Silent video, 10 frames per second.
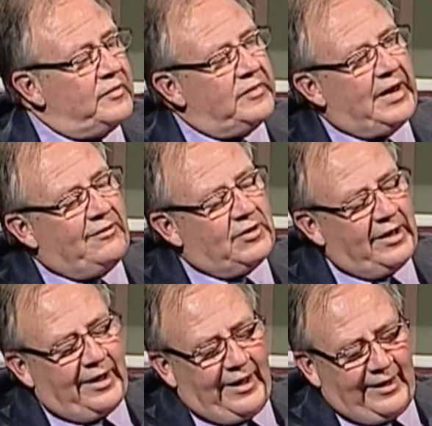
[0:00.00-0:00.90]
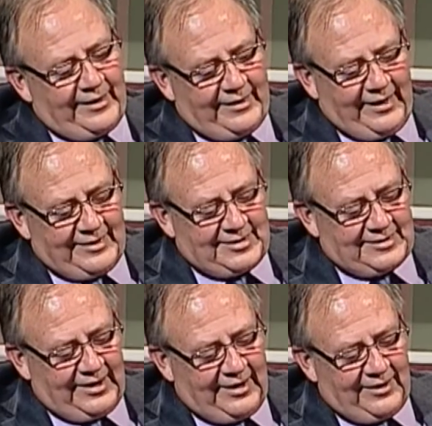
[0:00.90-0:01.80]
David, as I
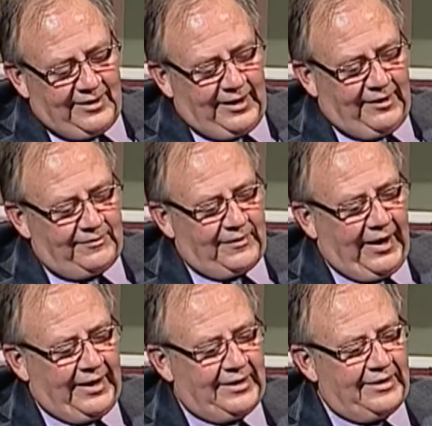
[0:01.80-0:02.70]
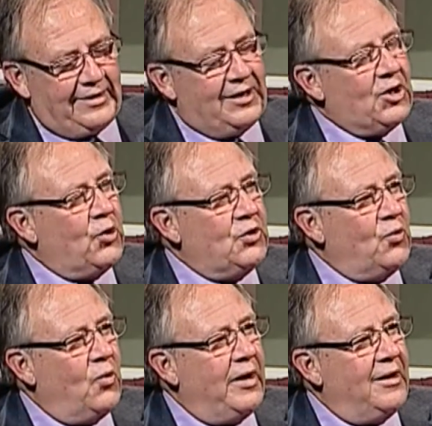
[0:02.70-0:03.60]
said, I didn't know
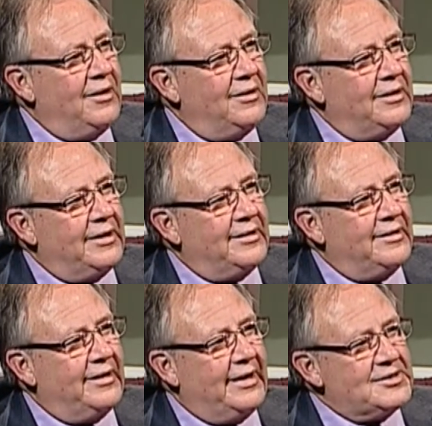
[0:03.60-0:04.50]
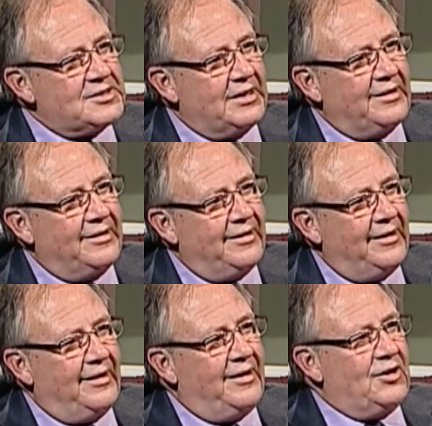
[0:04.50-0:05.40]
you well, and as
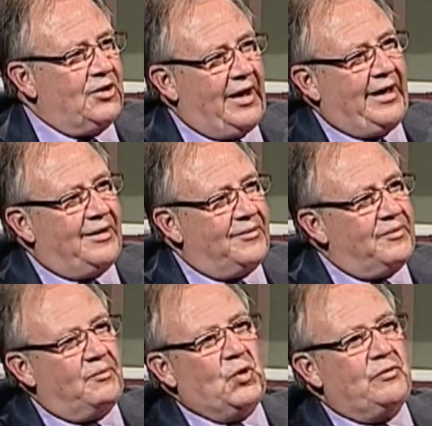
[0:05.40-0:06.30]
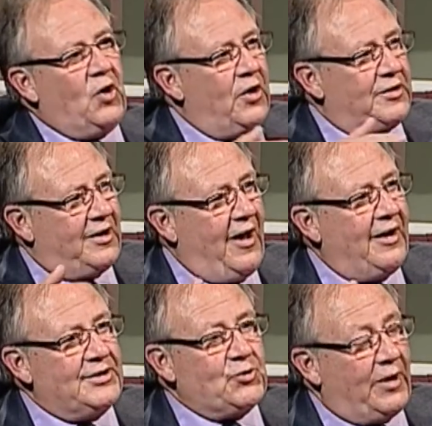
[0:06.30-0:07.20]
you kind of moved on to
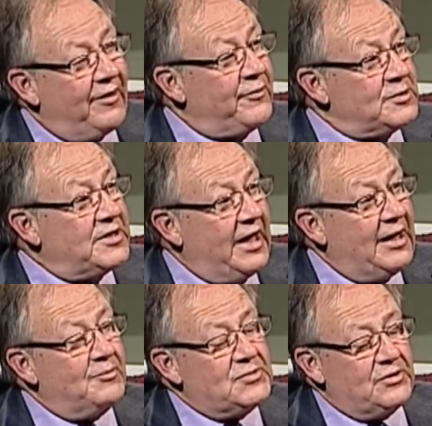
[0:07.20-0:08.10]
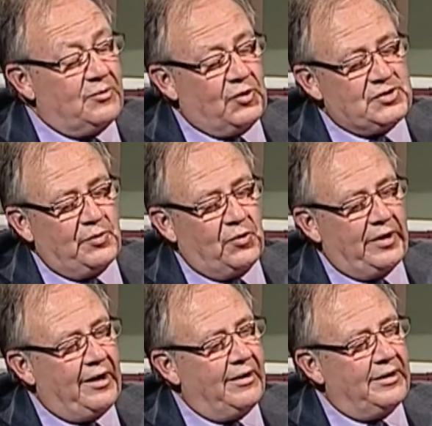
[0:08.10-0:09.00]
college when I first came to the Bridgeport
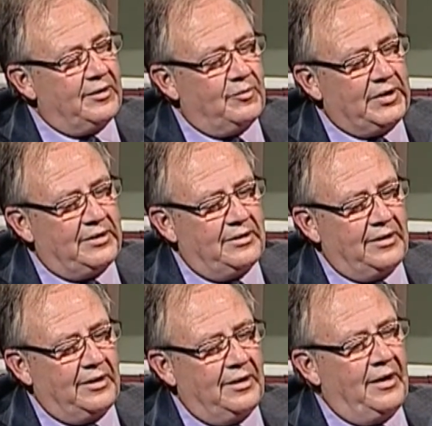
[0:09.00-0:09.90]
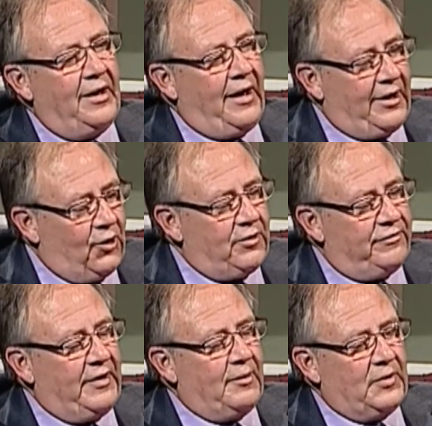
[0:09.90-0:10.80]
area, but I know your
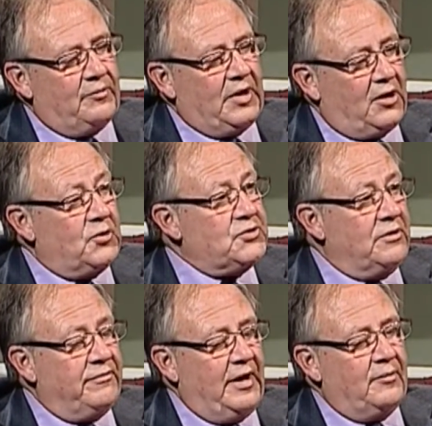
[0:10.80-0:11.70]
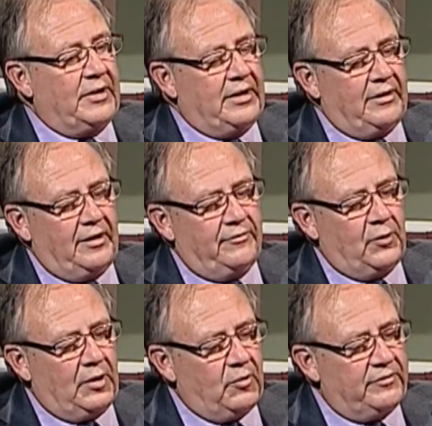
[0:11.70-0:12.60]
family and been close to your family for a
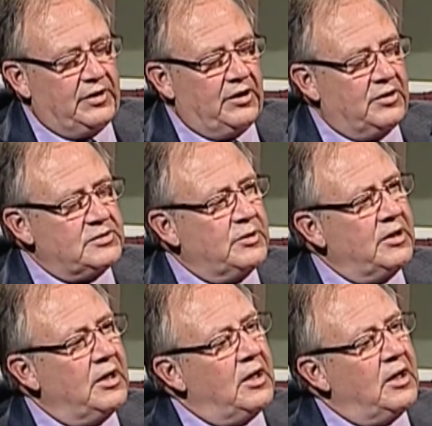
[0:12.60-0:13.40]
number of years. But